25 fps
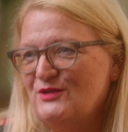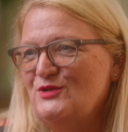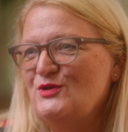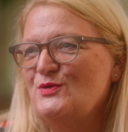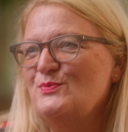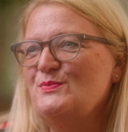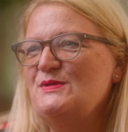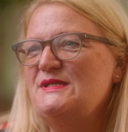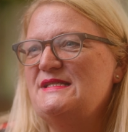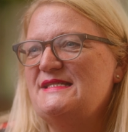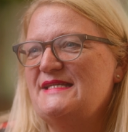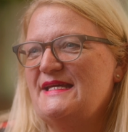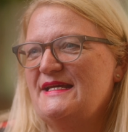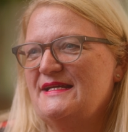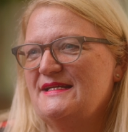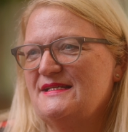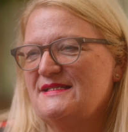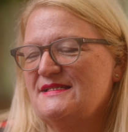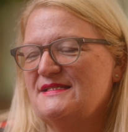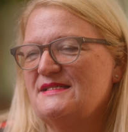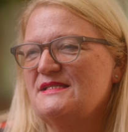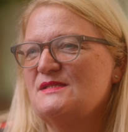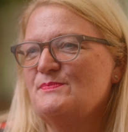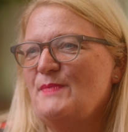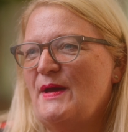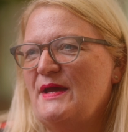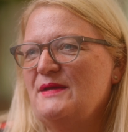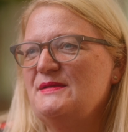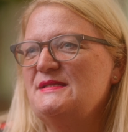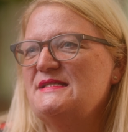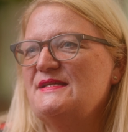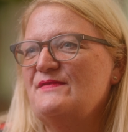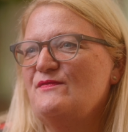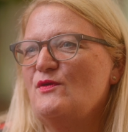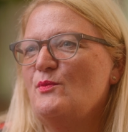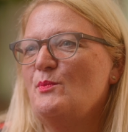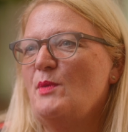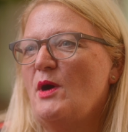Number 6, spouse
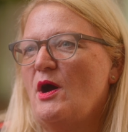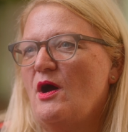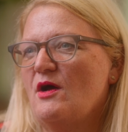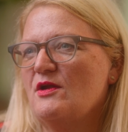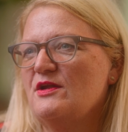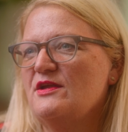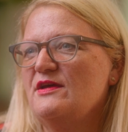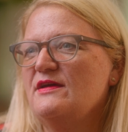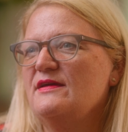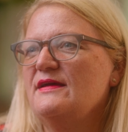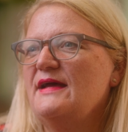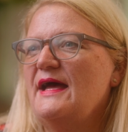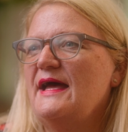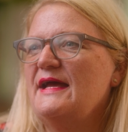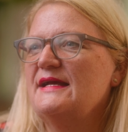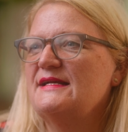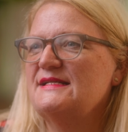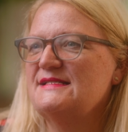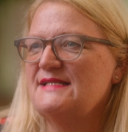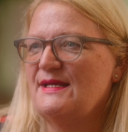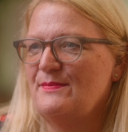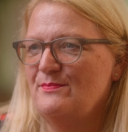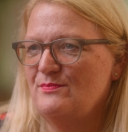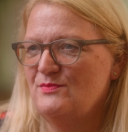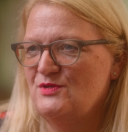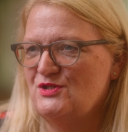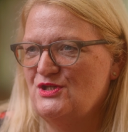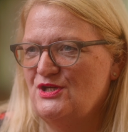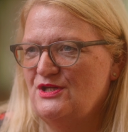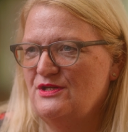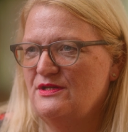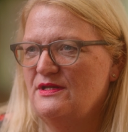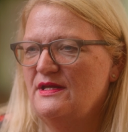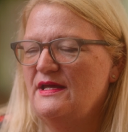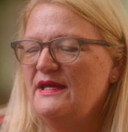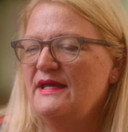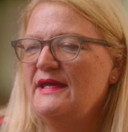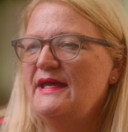civil partner exemption.